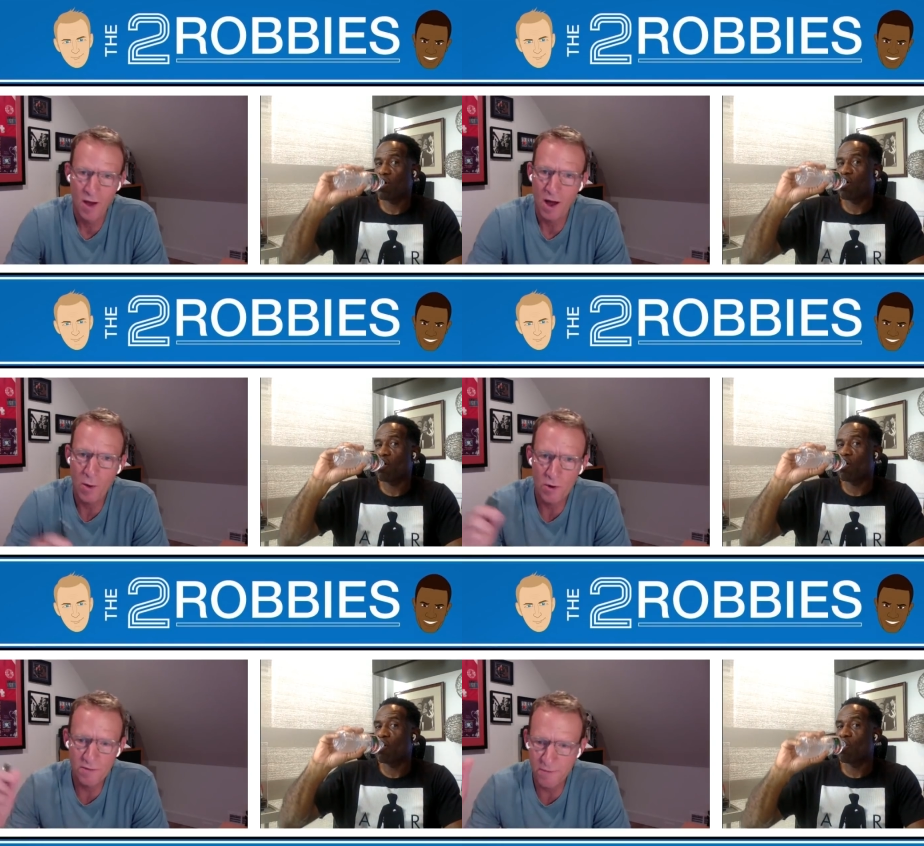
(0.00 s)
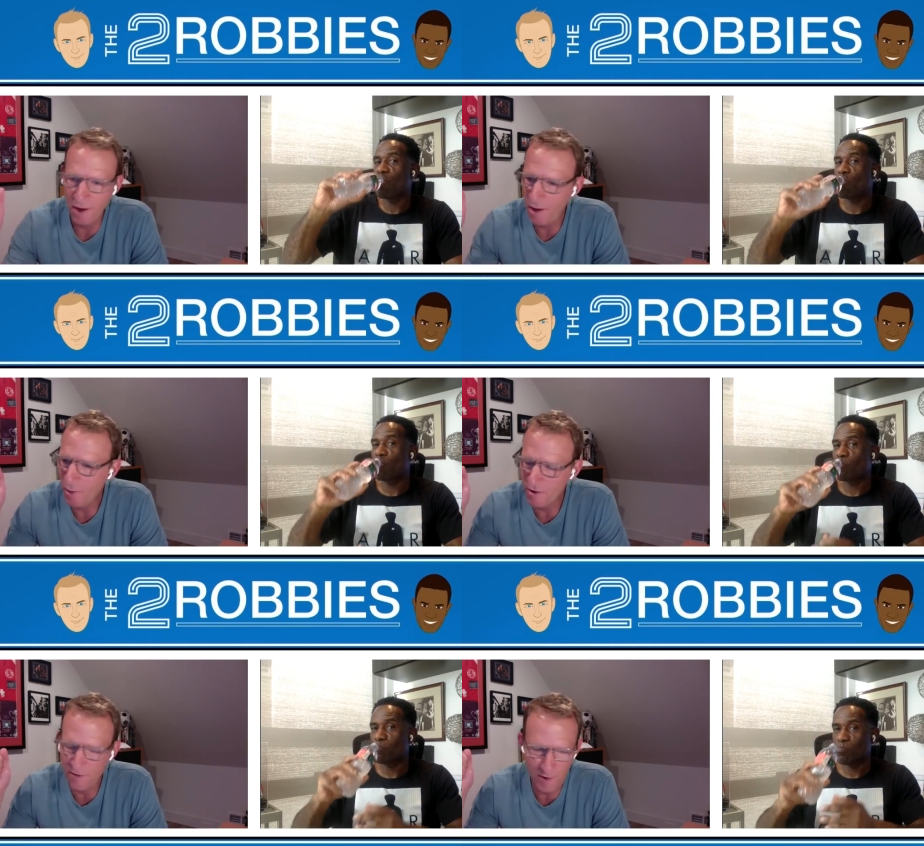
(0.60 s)
Speaker 1: I would have I
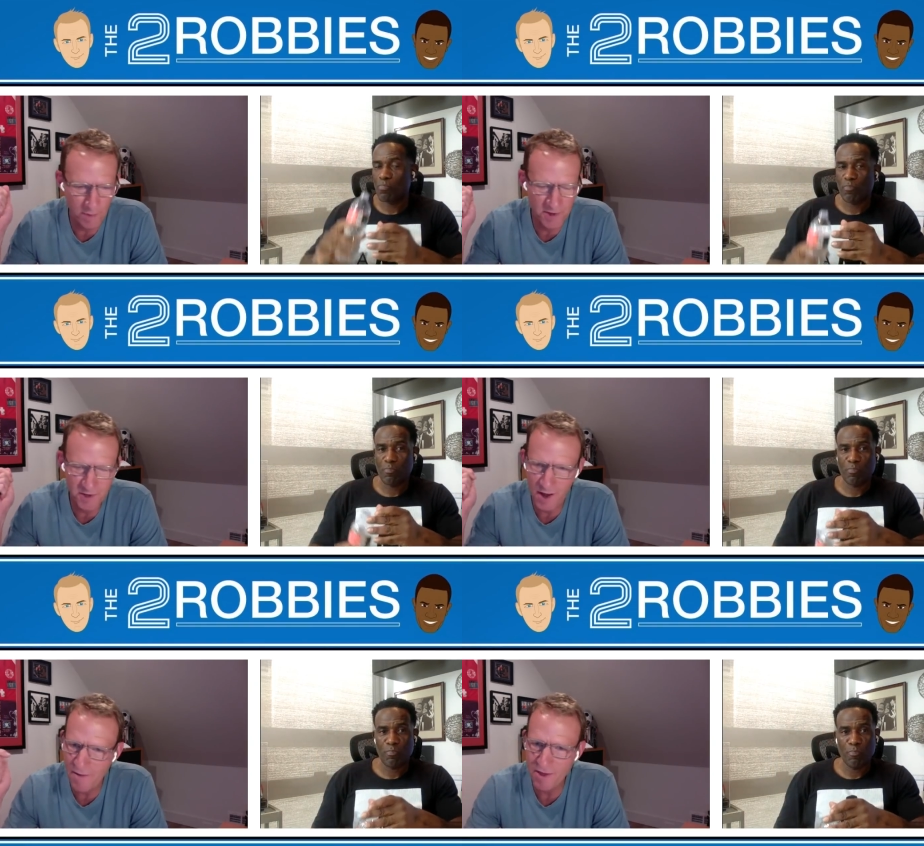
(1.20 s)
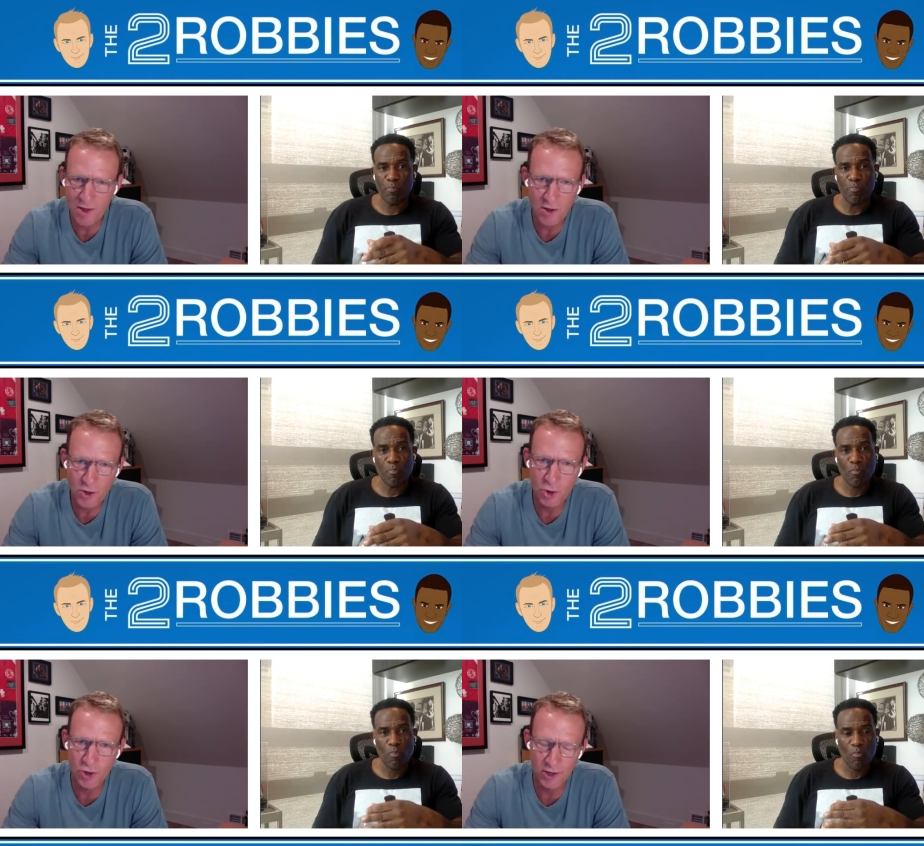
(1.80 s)
would have flipping done everything I
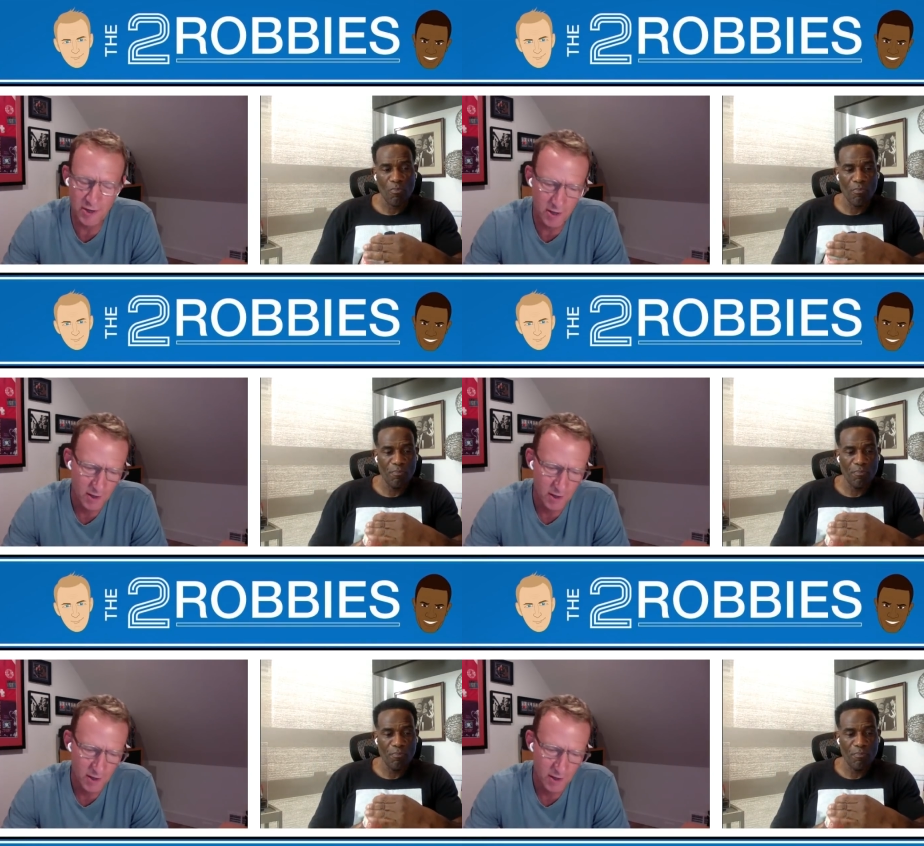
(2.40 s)
could,